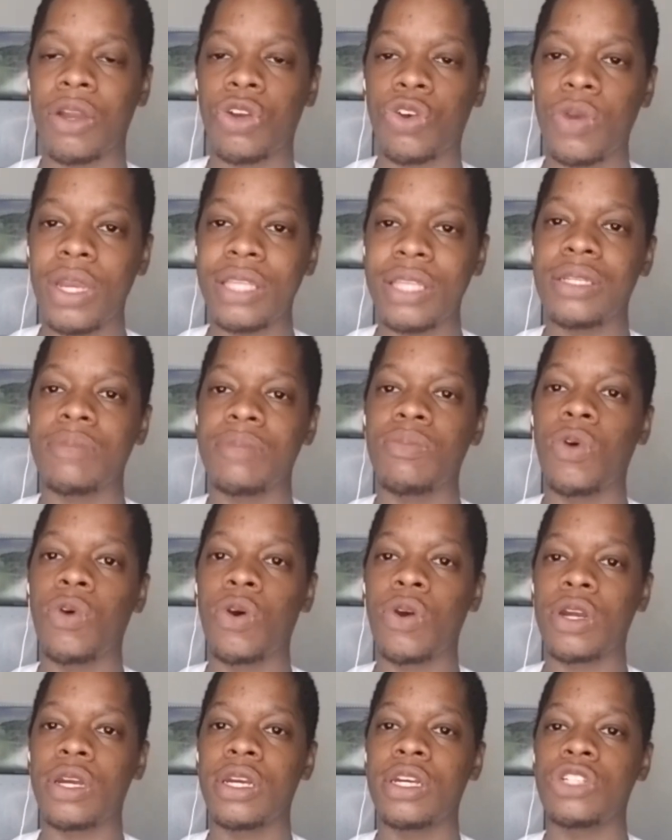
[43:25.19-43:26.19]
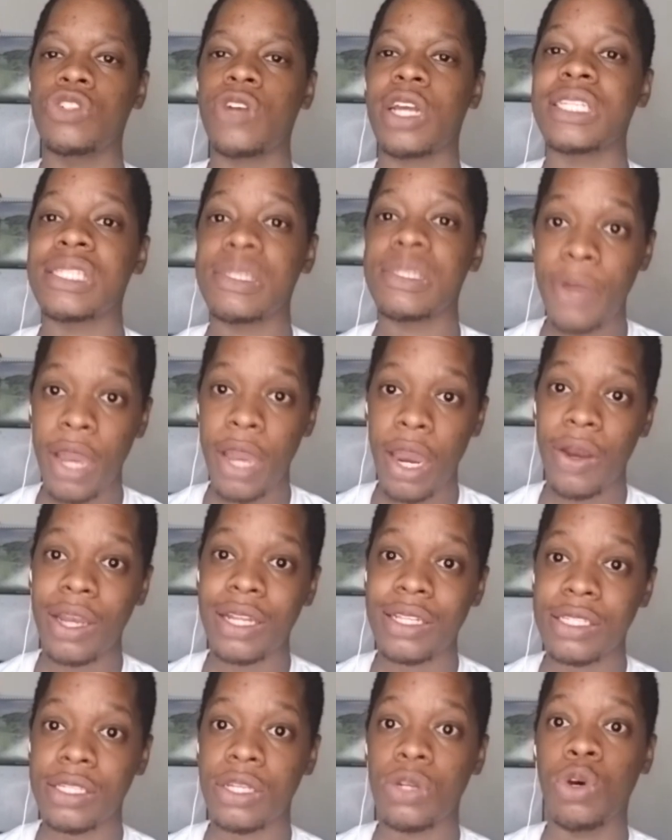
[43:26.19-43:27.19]
creating more
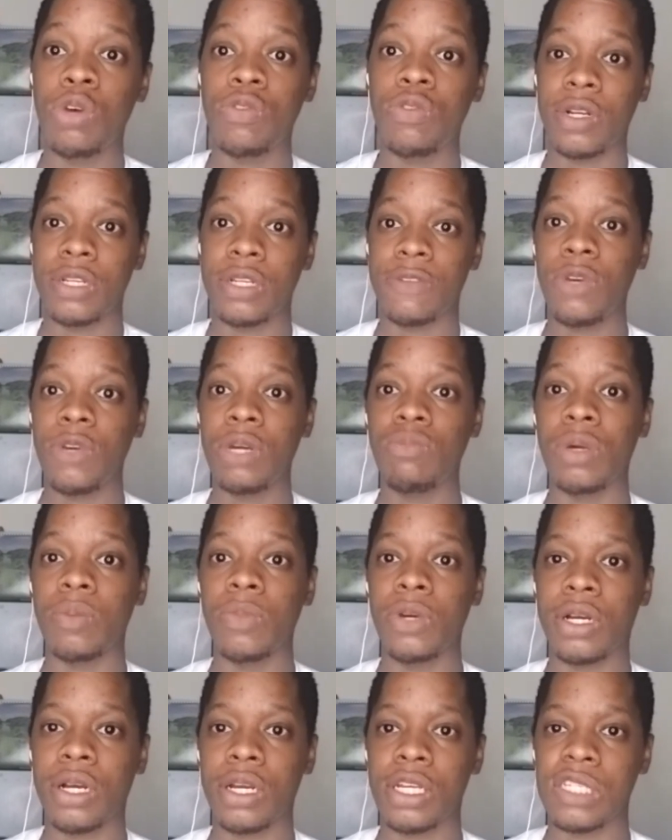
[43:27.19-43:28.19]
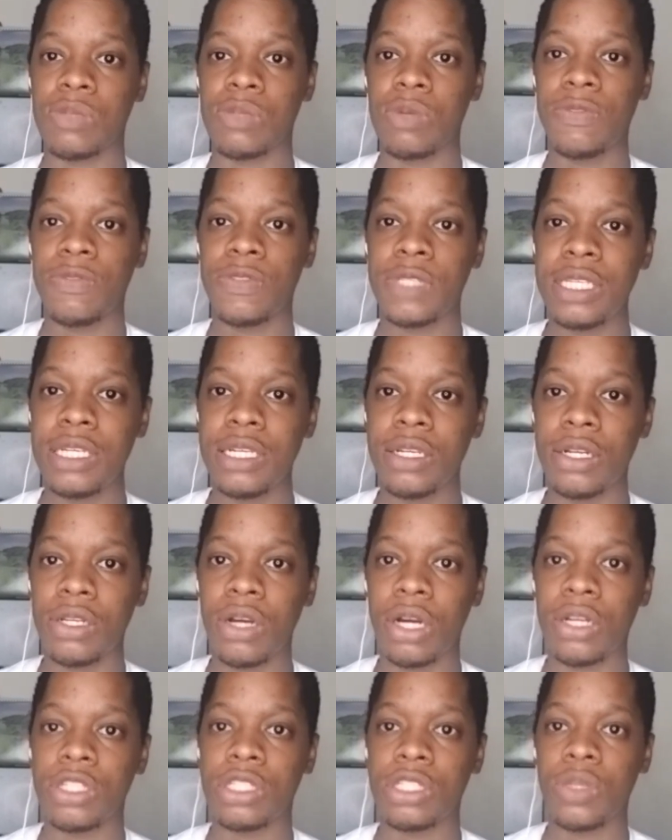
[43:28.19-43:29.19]
transparency in overall framework, because we've seen
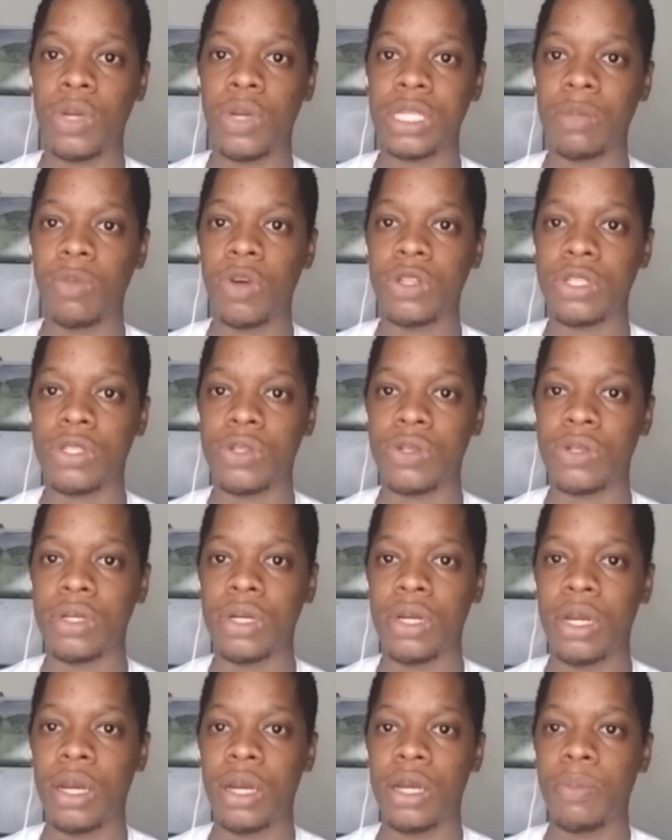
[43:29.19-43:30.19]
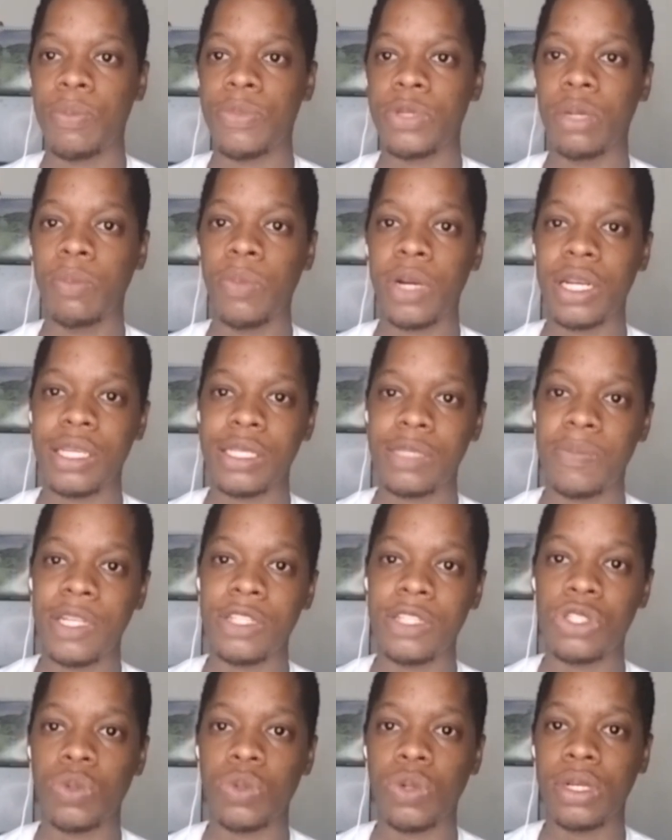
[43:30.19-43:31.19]
stories about, you know, somebody has
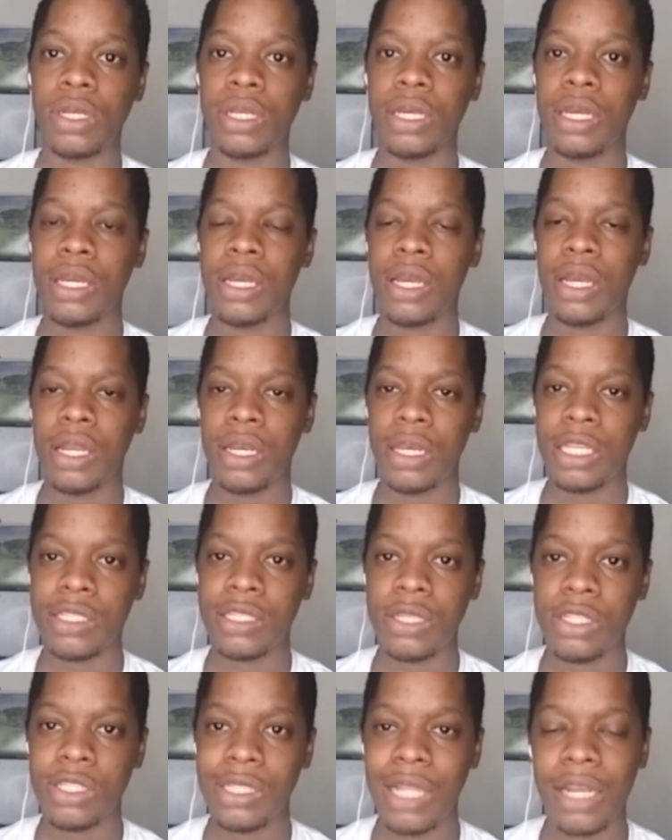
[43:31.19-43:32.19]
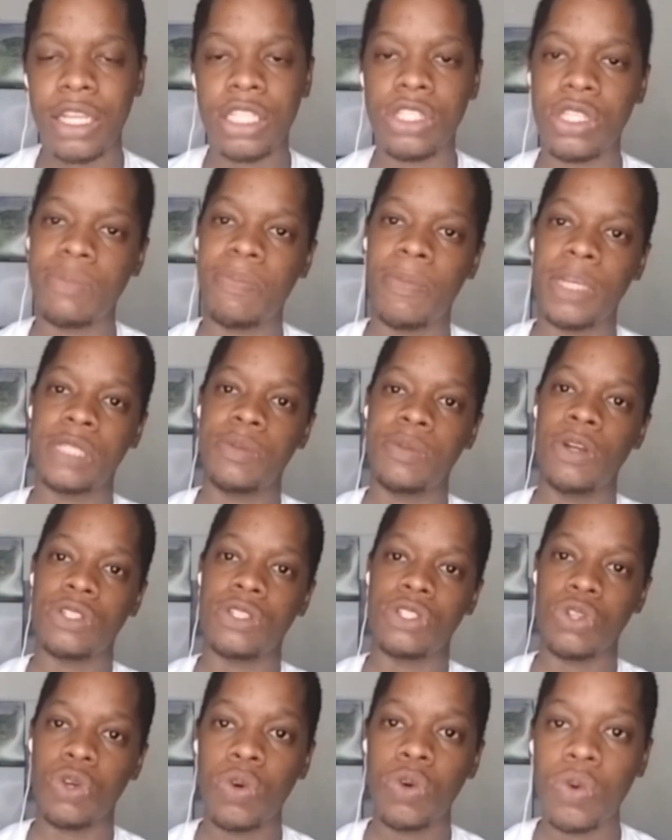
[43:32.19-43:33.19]
been told this land is this
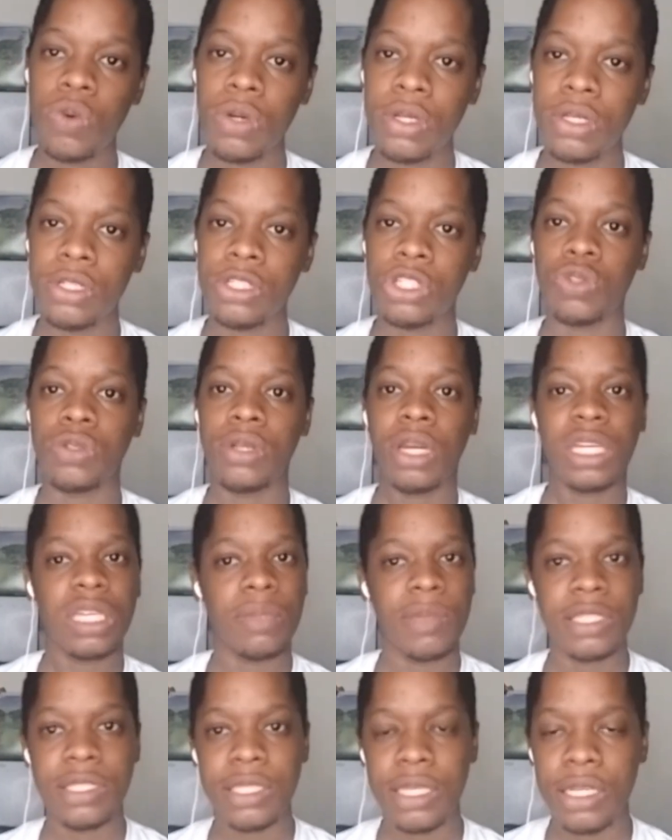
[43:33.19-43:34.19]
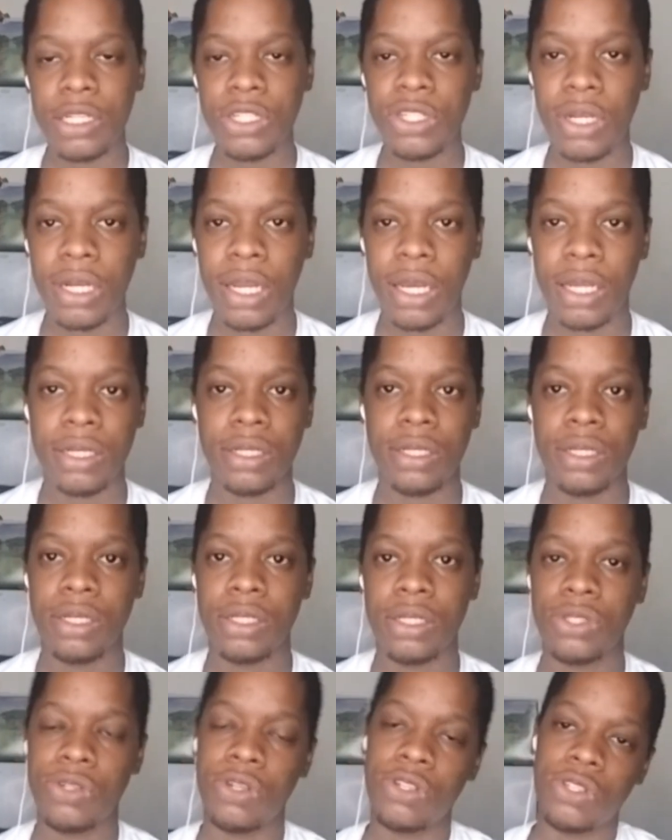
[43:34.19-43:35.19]
person's own, shown documentation, and
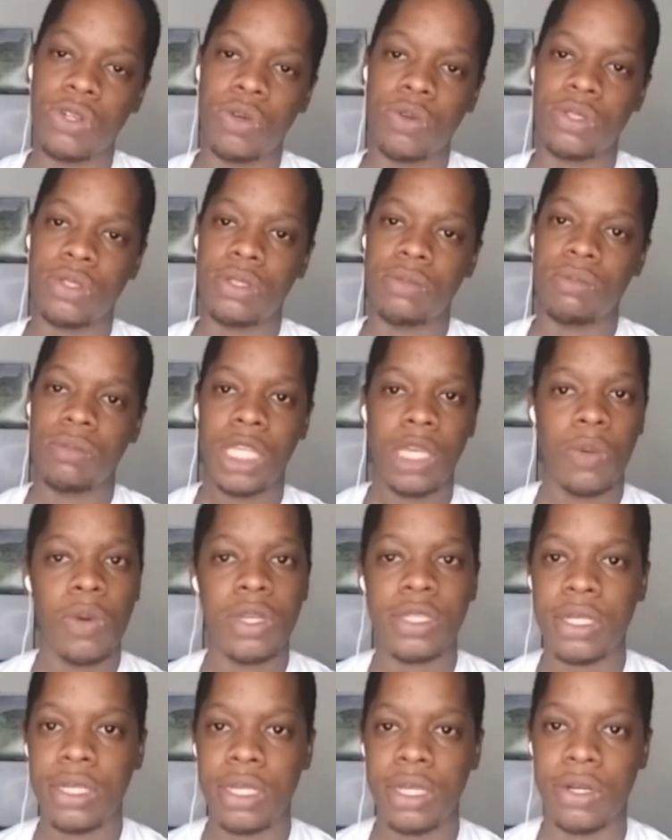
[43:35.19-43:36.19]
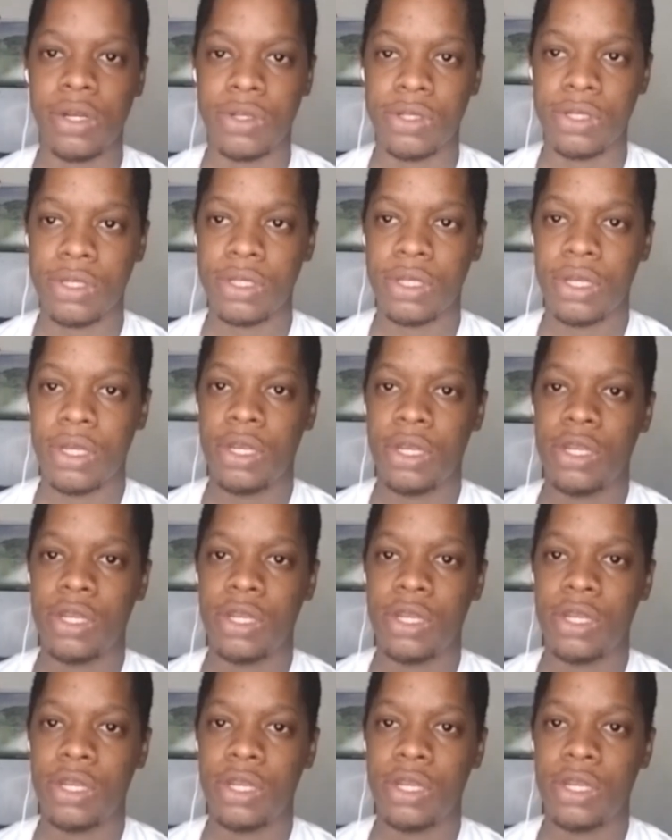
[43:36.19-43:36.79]
turns out it wasn't theirs.